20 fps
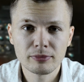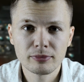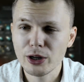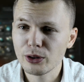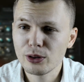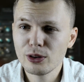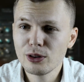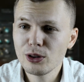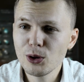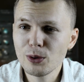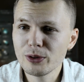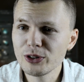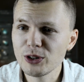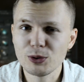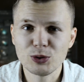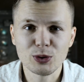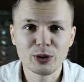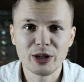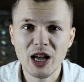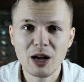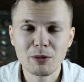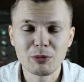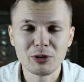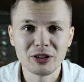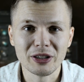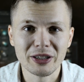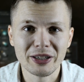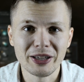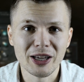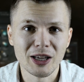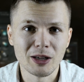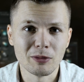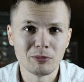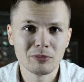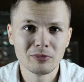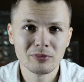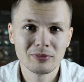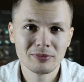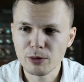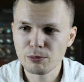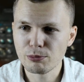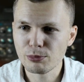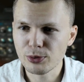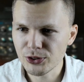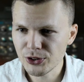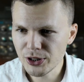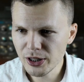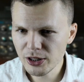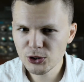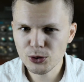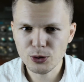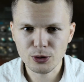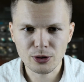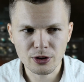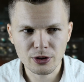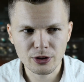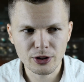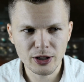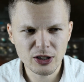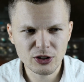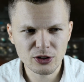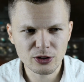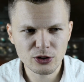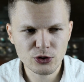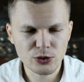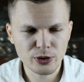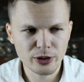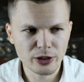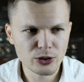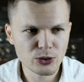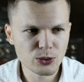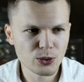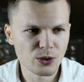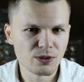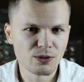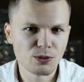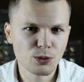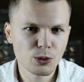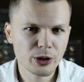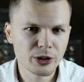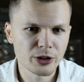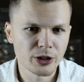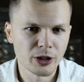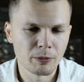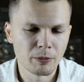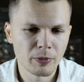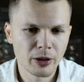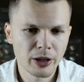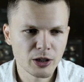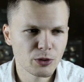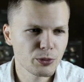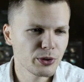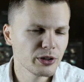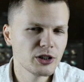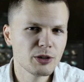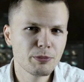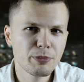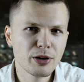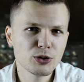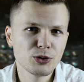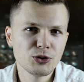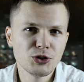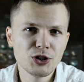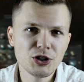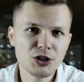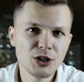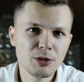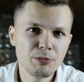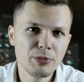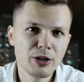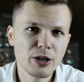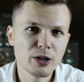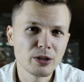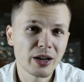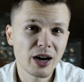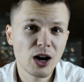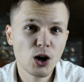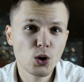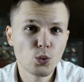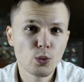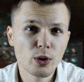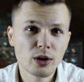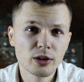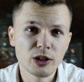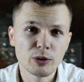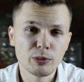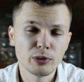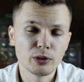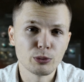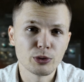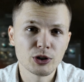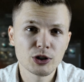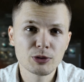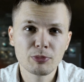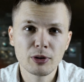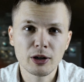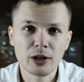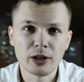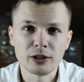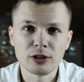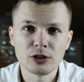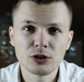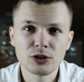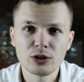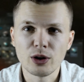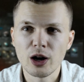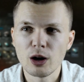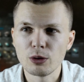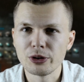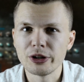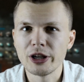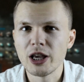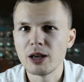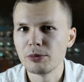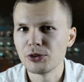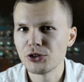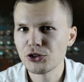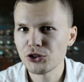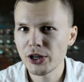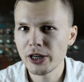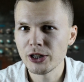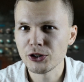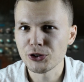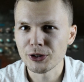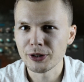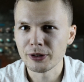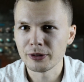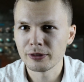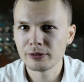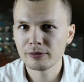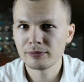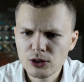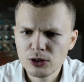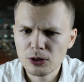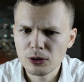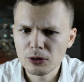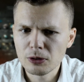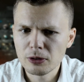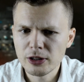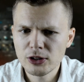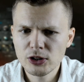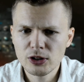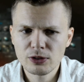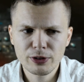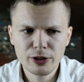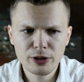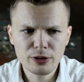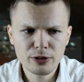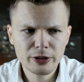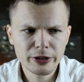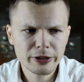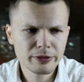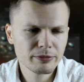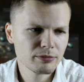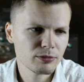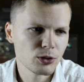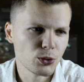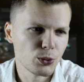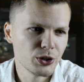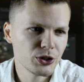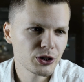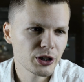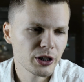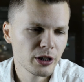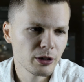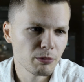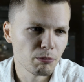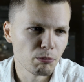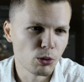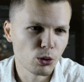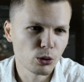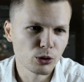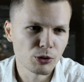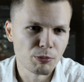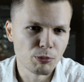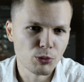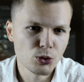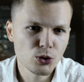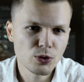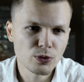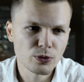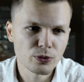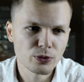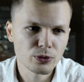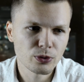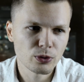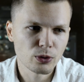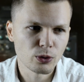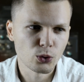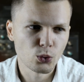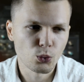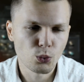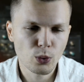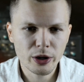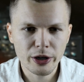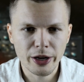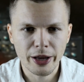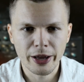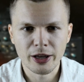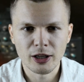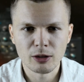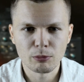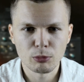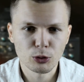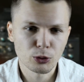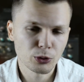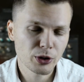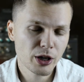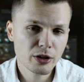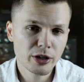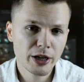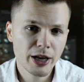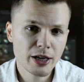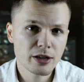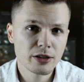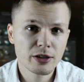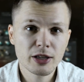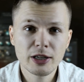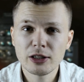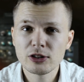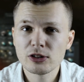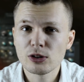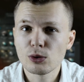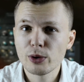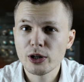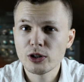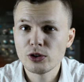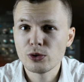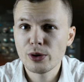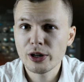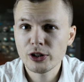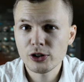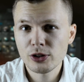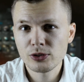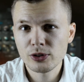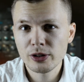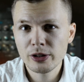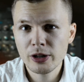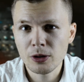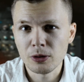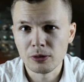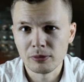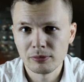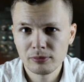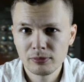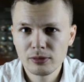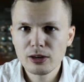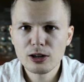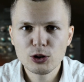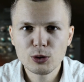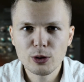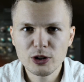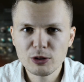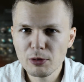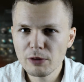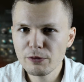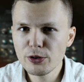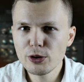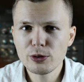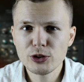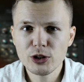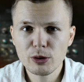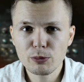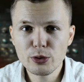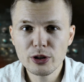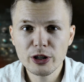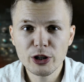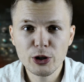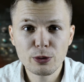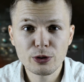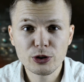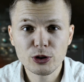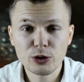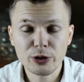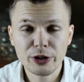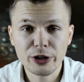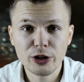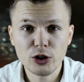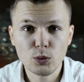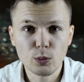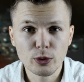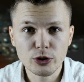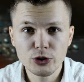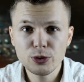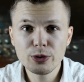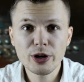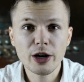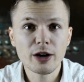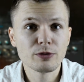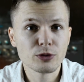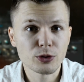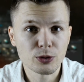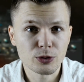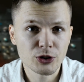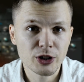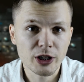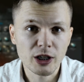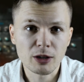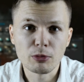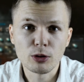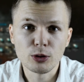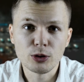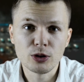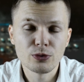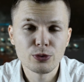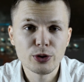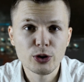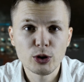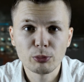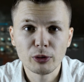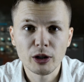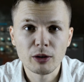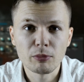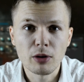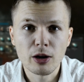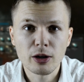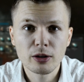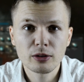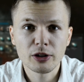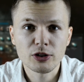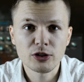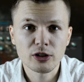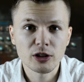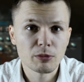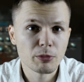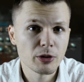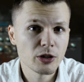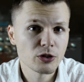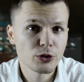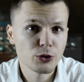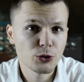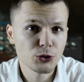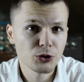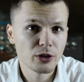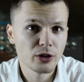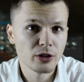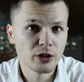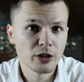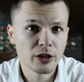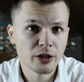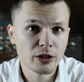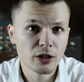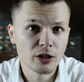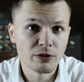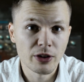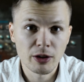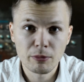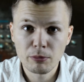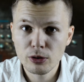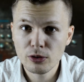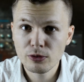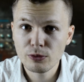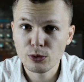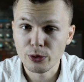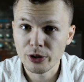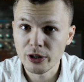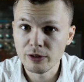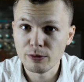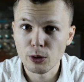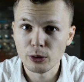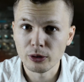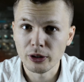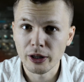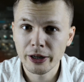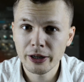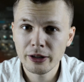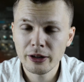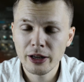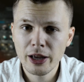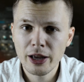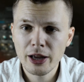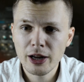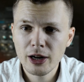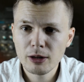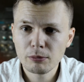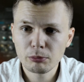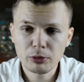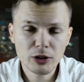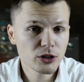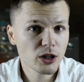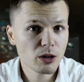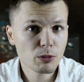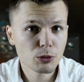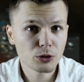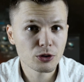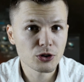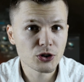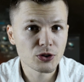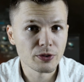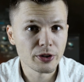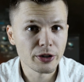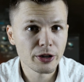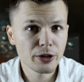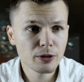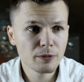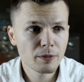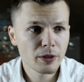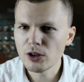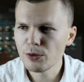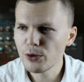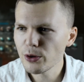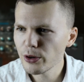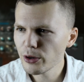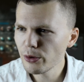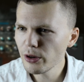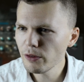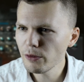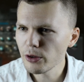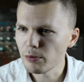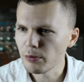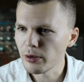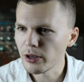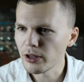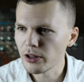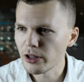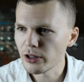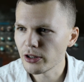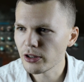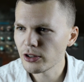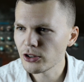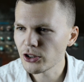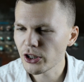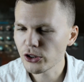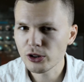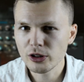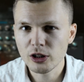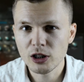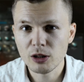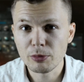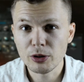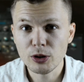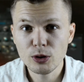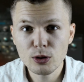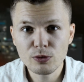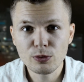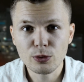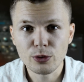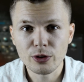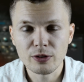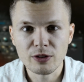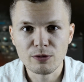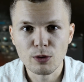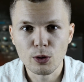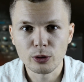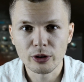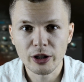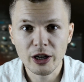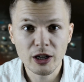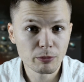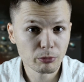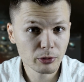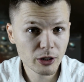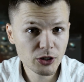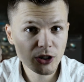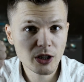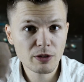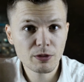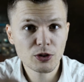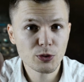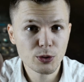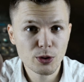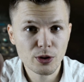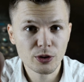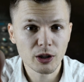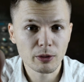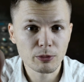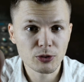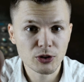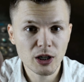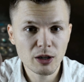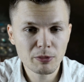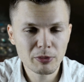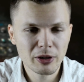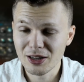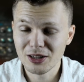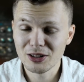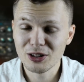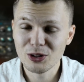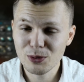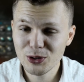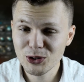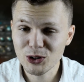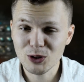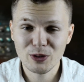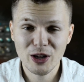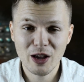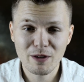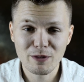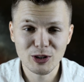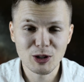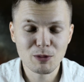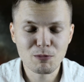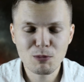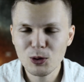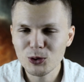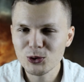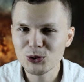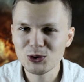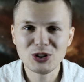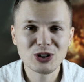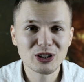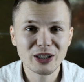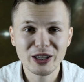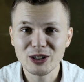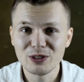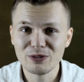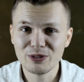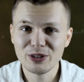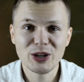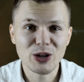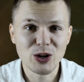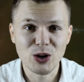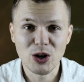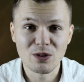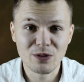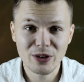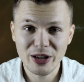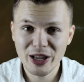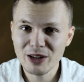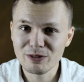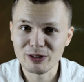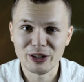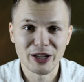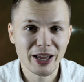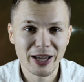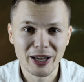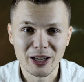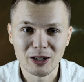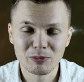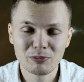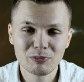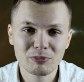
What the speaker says: We got no idea what's going to happen in the game. We can predict certain things and try to avoid them, but it really depends on CCP on how well they will respond to how the game is changing. So it's a very risky and bold move on one hand, but on the other hand I think it's the right direction to go. So as my viewers, I'm really curious to hear what you have to say about the free-to-play model that's going to be introduced in November for EVE Online. please comment on this video. If you agree with me that it's actually going to be good for EVE Online, please give this video a thumbs up, and at the risk of having the most disliked video I've ever had,